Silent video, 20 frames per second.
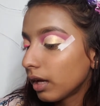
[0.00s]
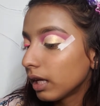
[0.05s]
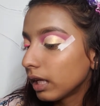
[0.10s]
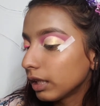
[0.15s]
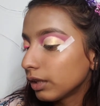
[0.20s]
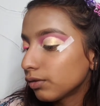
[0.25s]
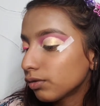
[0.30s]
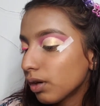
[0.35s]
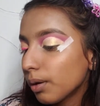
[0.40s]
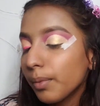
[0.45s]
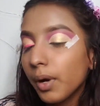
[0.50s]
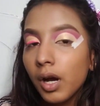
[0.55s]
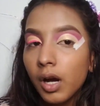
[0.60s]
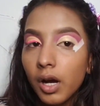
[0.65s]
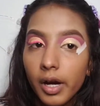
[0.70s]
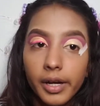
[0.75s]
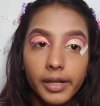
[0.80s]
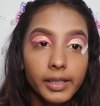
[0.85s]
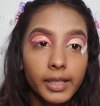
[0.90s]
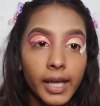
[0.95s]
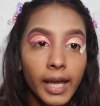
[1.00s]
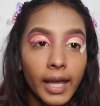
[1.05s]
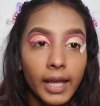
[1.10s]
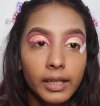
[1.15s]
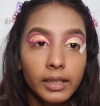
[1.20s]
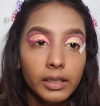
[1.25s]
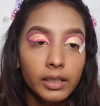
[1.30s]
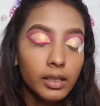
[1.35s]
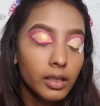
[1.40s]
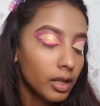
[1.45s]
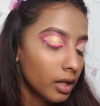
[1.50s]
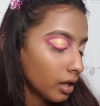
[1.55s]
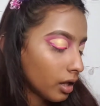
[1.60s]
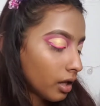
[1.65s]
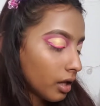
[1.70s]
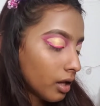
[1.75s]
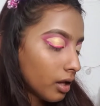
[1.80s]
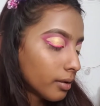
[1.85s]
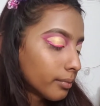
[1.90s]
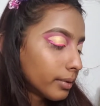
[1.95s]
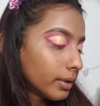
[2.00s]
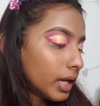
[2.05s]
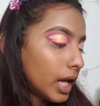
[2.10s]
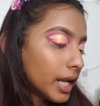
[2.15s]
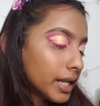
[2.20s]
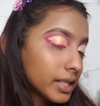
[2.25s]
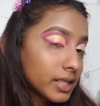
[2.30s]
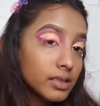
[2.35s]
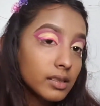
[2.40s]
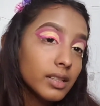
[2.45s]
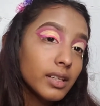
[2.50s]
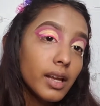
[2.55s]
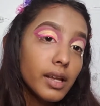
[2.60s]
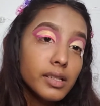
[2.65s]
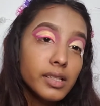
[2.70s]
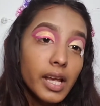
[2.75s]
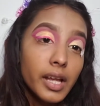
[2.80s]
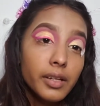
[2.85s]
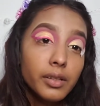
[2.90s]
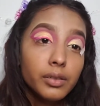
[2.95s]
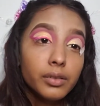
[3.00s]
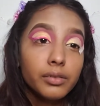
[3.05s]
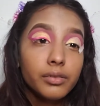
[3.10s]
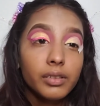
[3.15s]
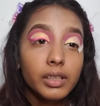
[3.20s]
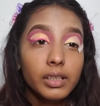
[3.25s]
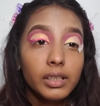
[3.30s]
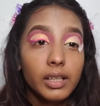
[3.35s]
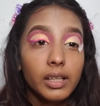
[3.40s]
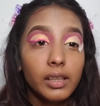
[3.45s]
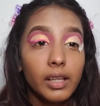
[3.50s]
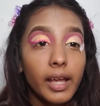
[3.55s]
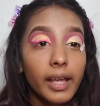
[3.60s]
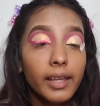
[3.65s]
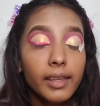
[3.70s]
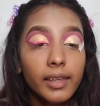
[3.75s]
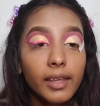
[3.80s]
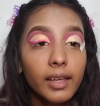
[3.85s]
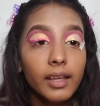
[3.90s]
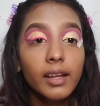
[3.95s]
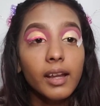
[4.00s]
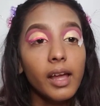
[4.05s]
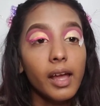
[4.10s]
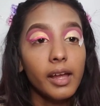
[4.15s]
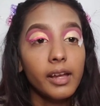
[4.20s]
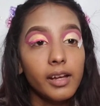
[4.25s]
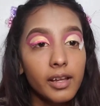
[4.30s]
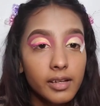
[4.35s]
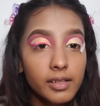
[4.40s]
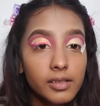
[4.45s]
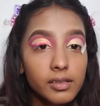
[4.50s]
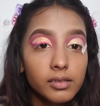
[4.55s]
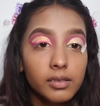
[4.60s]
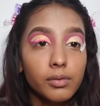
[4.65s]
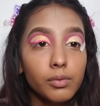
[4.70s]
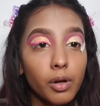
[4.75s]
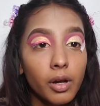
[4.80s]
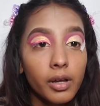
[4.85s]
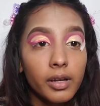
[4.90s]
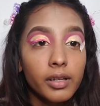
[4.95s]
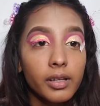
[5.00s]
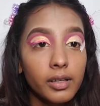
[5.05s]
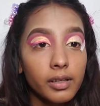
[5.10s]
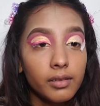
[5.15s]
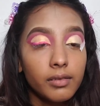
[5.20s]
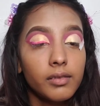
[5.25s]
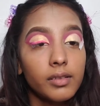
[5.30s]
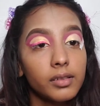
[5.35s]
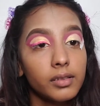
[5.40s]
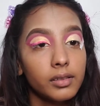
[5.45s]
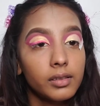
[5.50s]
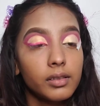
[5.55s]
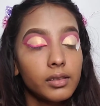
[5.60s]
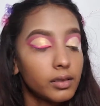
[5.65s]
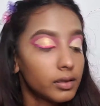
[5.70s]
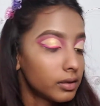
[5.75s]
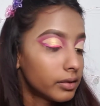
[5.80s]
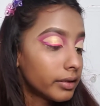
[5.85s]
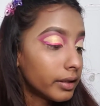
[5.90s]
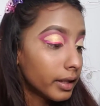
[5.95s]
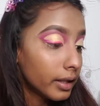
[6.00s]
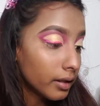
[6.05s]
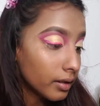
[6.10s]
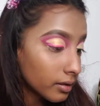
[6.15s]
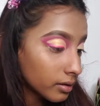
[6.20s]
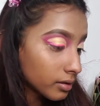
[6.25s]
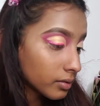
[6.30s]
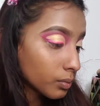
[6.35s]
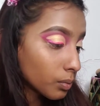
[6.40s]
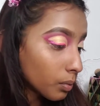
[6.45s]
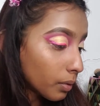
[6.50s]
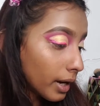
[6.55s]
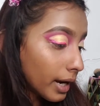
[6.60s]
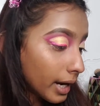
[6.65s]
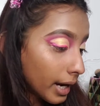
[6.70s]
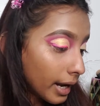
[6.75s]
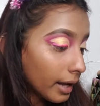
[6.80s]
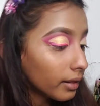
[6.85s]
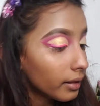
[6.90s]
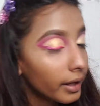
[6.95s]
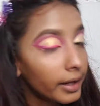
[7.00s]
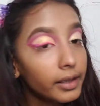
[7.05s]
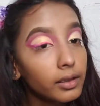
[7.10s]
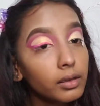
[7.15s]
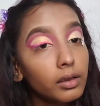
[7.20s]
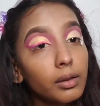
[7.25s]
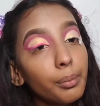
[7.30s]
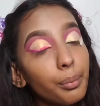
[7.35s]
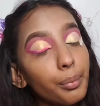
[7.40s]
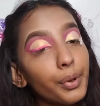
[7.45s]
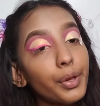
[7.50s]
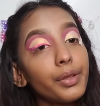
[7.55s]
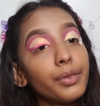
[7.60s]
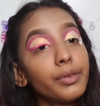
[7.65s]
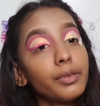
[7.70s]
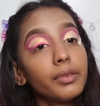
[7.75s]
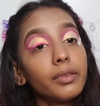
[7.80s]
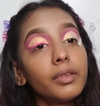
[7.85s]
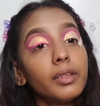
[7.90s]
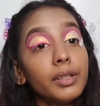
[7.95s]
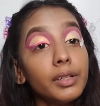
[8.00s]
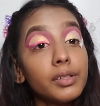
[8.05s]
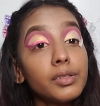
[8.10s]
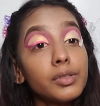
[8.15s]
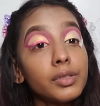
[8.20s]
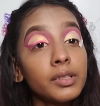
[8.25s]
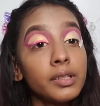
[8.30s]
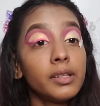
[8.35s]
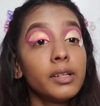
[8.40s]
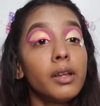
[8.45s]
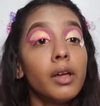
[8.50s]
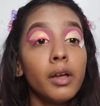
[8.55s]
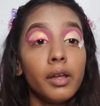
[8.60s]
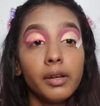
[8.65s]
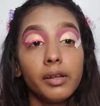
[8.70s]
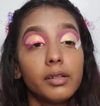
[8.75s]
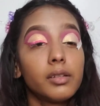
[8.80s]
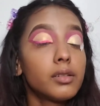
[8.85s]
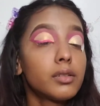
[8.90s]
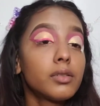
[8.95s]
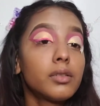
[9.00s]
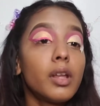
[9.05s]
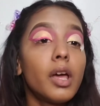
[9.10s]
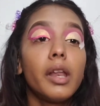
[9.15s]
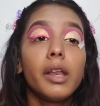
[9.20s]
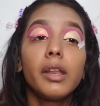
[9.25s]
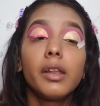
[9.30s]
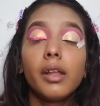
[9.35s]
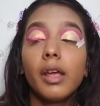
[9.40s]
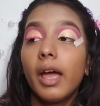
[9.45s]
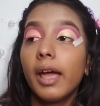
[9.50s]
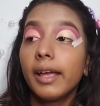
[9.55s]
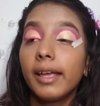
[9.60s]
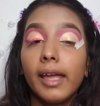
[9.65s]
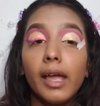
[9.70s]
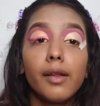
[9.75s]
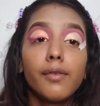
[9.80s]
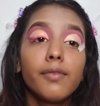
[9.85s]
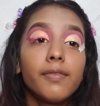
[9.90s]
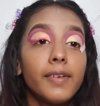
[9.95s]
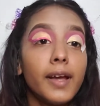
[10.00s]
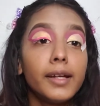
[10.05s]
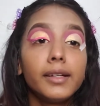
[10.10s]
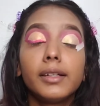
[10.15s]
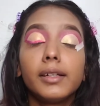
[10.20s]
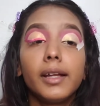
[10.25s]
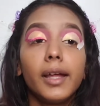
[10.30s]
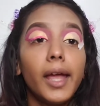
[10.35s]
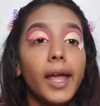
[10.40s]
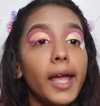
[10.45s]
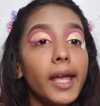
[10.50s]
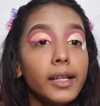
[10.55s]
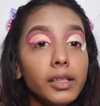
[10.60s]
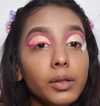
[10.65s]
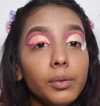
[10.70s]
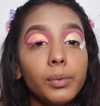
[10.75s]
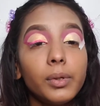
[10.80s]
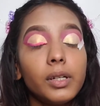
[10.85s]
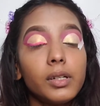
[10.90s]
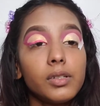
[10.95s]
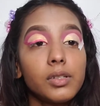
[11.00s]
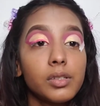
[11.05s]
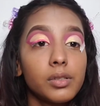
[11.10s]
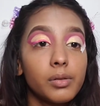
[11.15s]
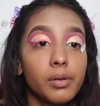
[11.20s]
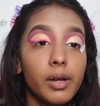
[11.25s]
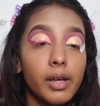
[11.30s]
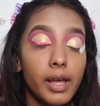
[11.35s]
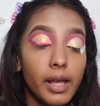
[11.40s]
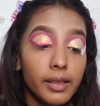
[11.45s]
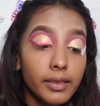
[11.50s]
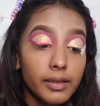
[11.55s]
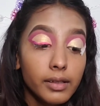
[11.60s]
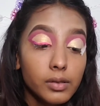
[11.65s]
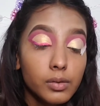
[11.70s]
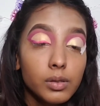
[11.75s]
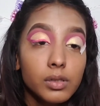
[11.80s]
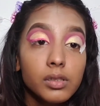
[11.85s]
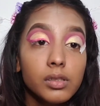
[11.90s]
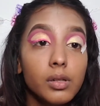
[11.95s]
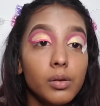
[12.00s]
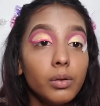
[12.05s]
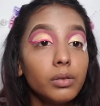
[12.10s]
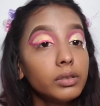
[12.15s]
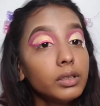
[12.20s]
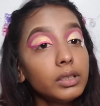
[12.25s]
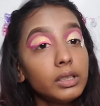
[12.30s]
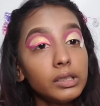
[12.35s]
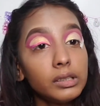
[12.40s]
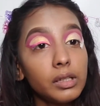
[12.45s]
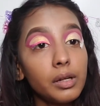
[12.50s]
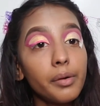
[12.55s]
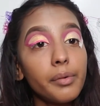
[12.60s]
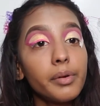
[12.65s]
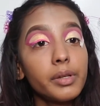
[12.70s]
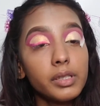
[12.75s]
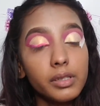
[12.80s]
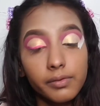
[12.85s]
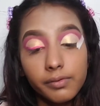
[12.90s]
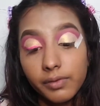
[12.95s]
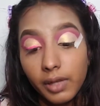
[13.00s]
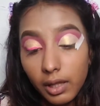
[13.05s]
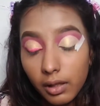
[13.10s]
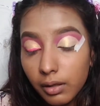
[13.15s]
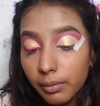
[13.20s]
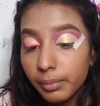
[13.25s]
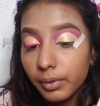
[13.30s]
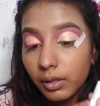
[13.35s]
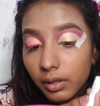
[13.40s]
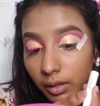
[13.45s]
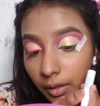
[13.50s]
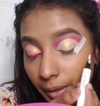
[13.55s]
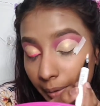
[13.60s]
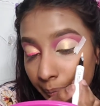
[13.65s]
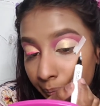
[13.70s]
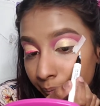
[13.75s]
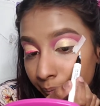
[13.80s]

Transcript: It's from Hard Candy, but honestly guys, I don't really like it. I honestly wanted the NYX white eyeliner, but there's none. I can't find it anywhere. So, and this was the only thing that was available,